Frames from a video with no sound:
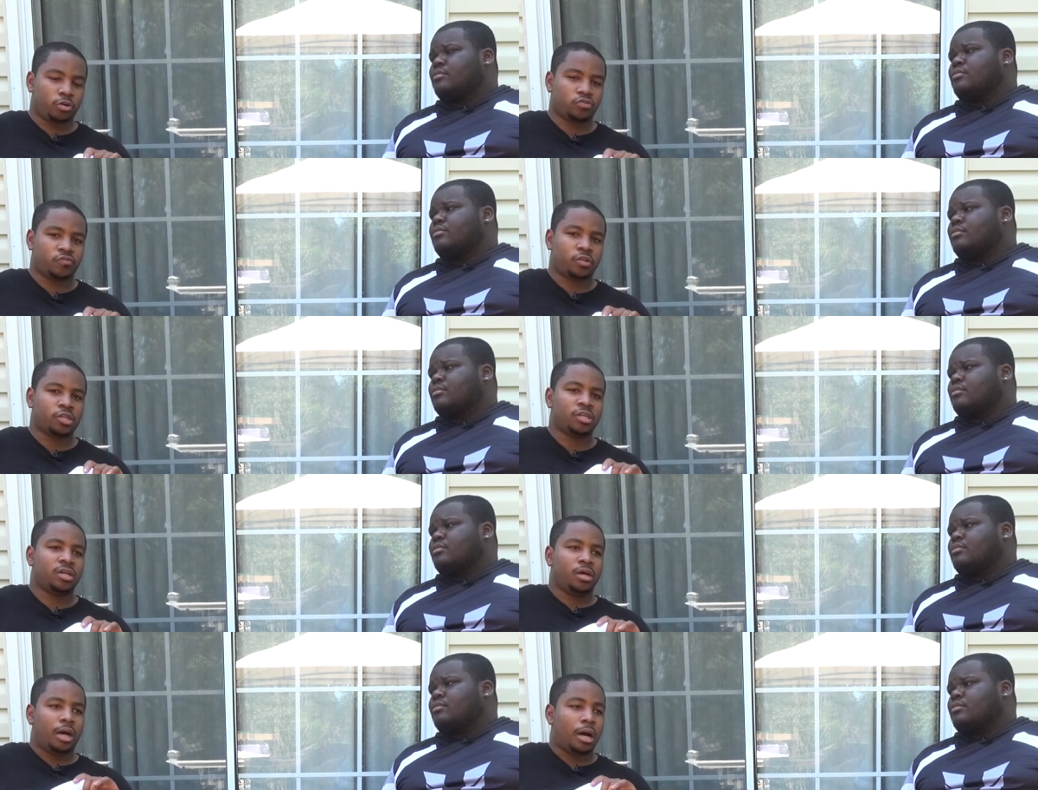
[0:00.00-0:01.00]
Speaker 1: Coach Fuller.
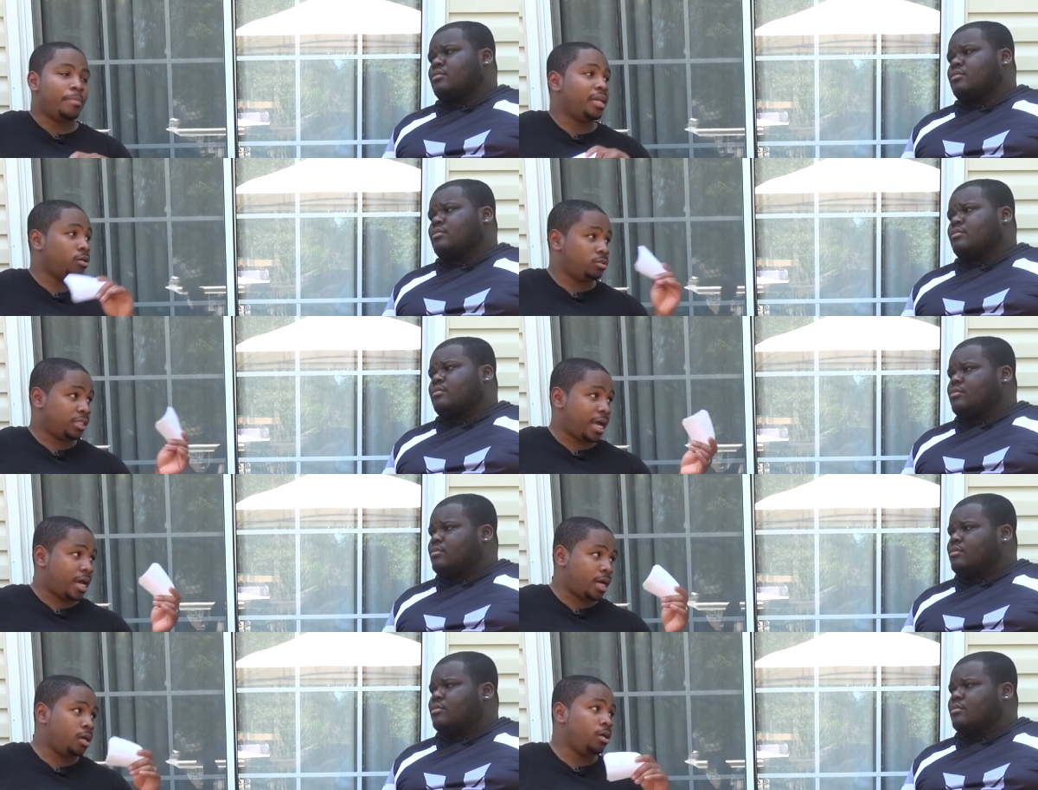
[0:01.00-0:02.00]
And he'll
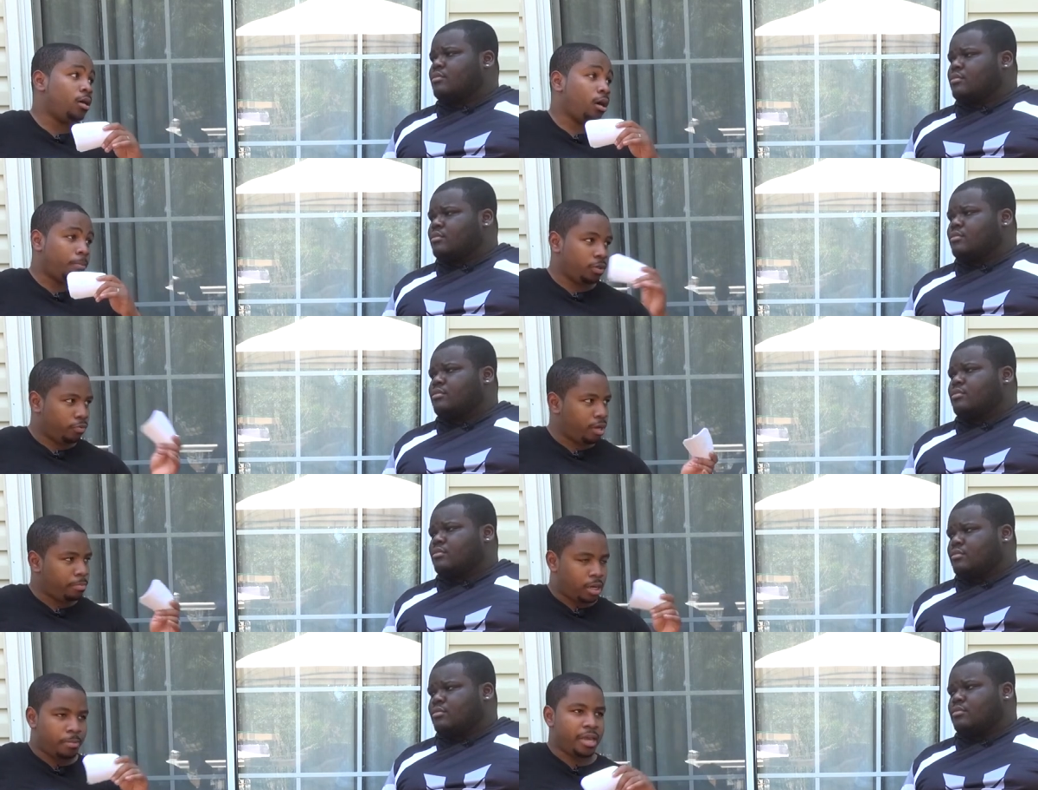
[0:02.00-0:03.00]
tie the great Bob